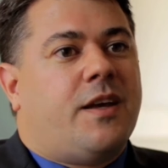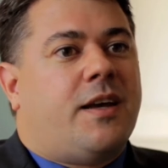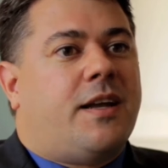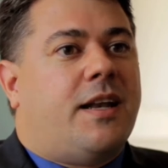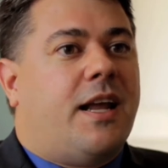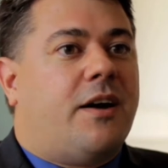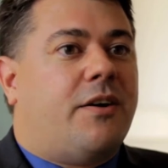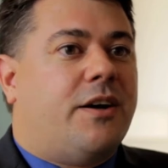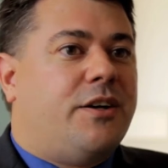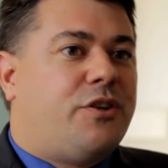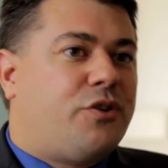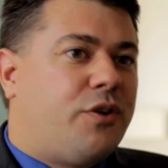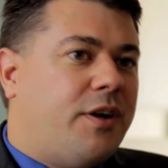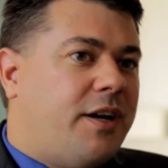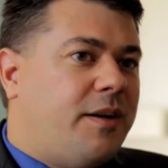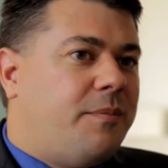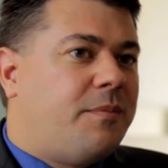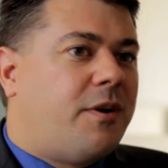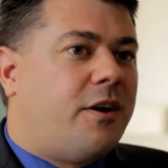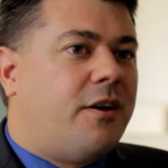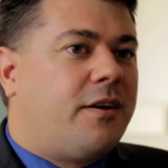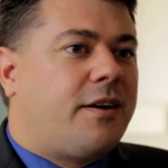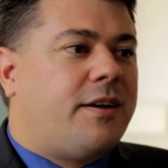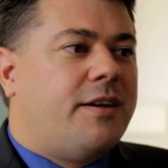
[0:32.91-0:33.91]
Now, a
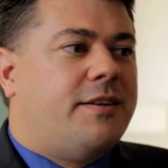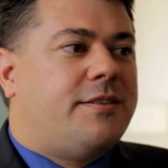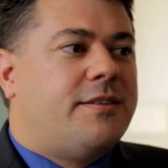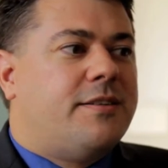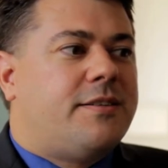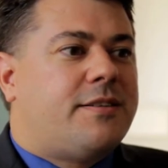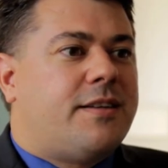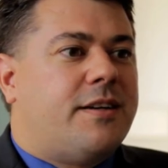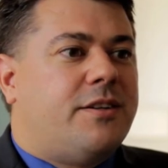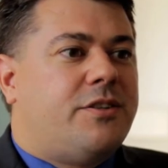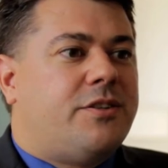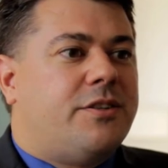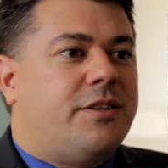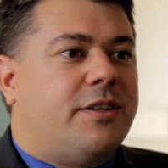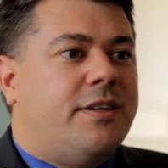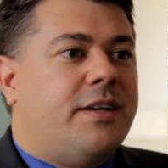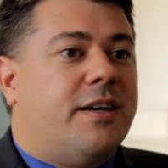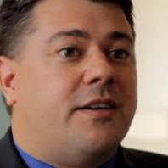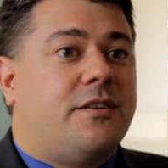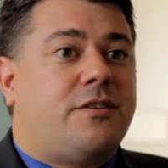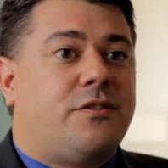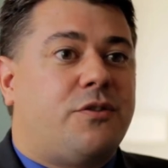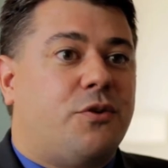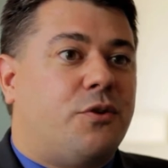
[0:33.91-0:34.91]
trademark is essentially
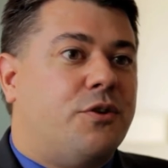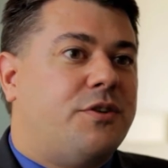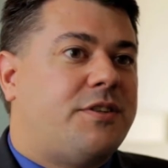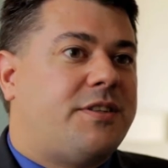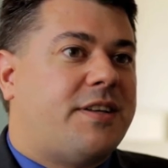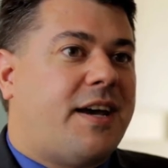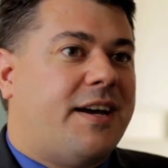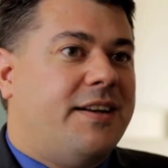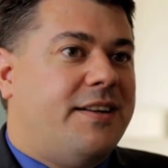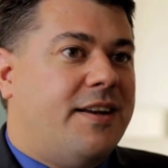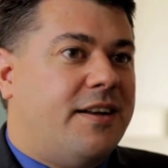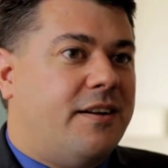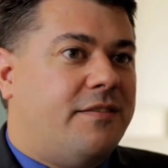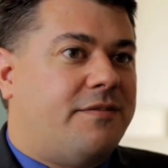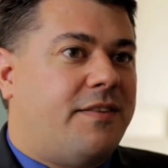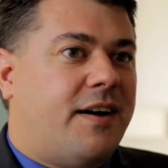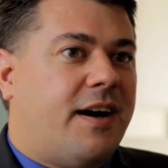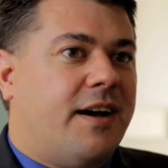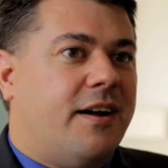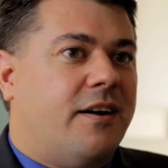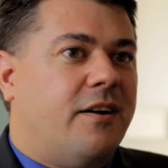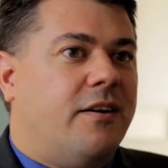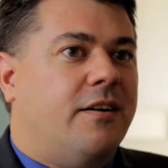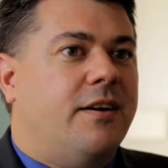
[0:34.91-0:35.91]
a source
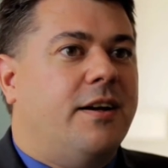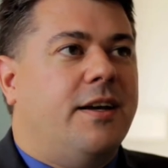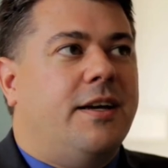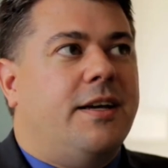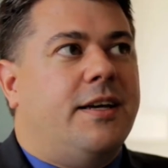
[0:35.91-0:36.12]
identifier.